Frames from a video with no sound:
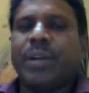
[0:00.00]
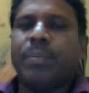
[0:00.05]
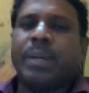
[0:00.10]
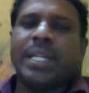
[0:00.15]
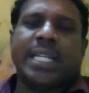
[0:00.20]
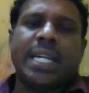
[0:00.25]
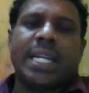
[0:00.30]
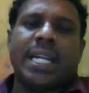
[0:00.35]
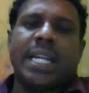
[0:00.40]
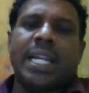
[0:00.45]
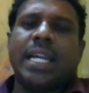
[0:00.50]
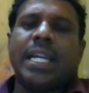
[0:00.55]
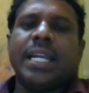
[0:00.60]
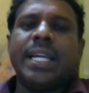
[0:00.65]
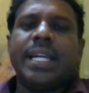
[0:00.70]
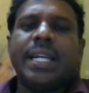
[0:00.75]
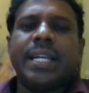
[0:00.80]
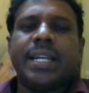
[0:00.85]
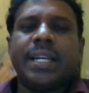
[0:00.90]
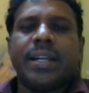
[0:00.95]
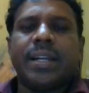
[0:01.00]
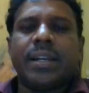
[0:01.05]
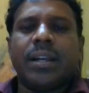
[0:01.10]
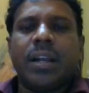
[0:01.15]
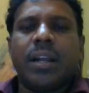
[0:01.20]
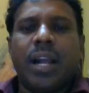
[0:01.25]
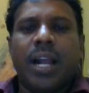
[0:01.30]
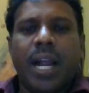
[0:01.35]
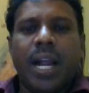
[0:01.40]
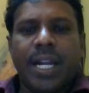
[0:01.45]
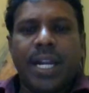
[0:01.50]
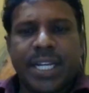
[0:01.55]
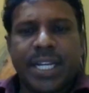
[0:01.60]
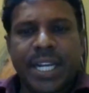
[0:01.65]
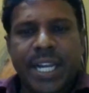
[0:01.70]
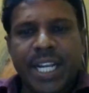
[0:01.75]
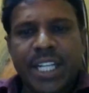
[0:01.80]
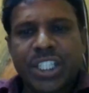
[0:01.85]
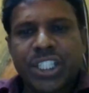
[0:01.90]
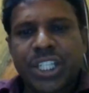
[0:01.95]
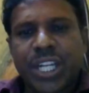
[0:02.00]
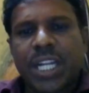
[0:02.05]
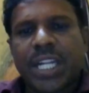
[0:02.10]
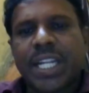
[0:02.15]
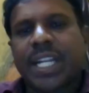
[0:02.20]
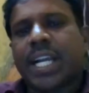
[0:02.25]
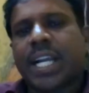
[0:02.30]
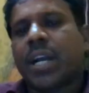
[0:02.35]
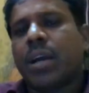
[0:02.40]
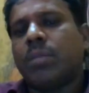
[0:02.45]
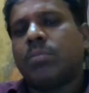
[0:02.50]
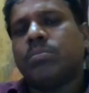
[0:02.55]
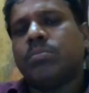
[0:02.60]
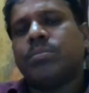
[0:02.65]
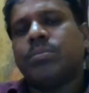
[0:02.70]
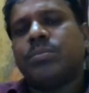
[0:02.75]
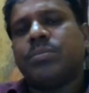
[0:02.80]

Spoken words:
particularly and national income,